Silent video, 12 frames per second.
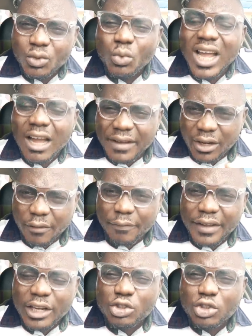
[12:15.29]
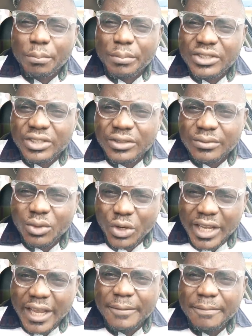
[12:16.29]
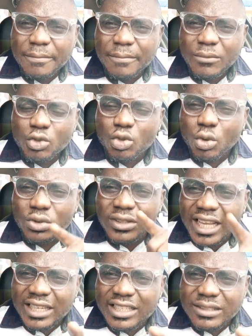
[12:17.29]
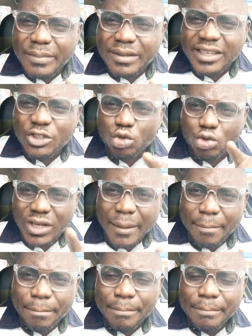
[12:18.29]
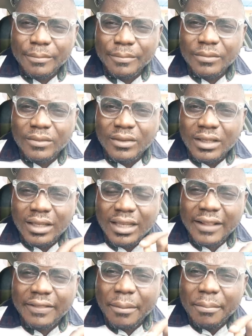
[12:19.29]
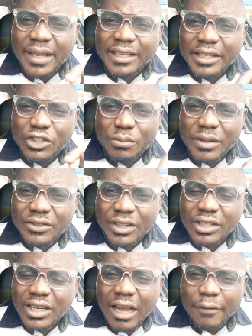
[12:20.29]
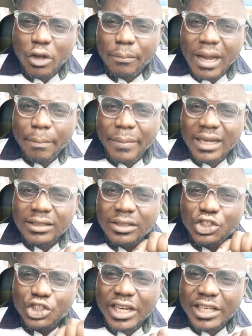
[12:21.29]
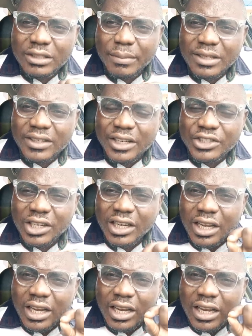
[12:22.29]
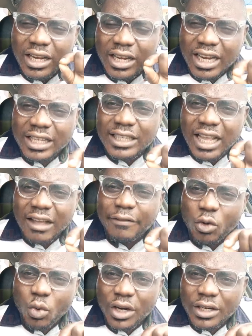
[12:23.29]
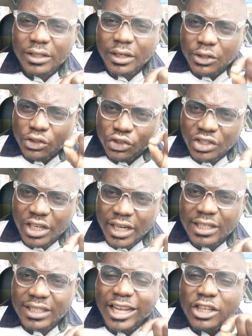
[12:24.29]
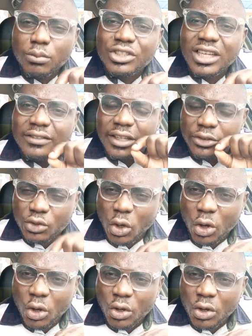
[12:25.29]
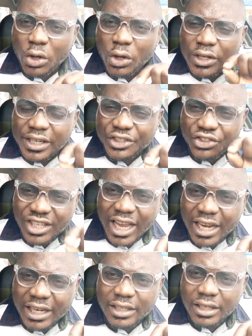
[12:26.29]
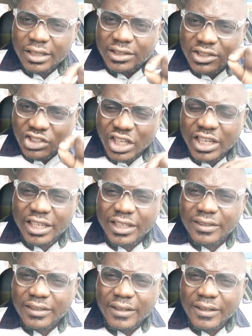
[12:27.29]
We have enough philanthropists, okay? So take this message to them. Let them get this message. I've done my part. Share this message. Let everyone see it as much as they saw this child singing.